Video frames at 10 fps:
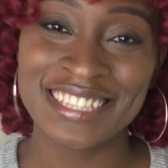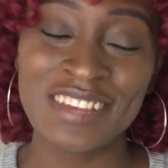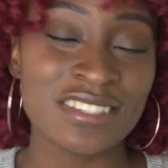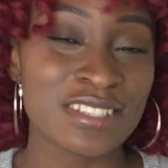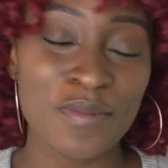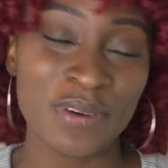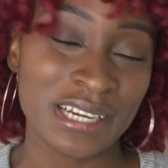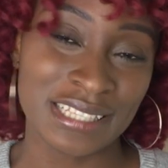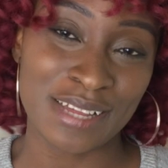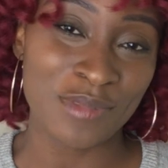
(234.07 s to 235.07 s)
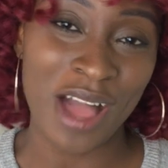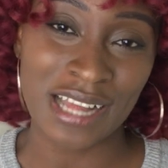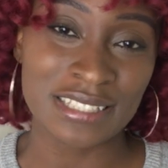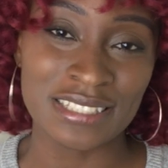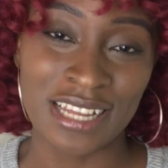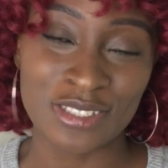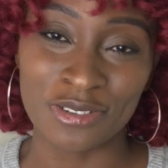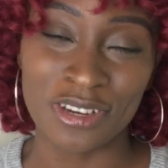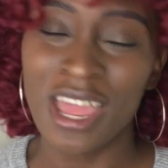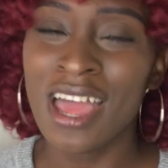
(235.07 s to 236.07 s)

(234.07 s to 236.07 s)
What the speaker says: If she's not pregnant, I'm not acting that story.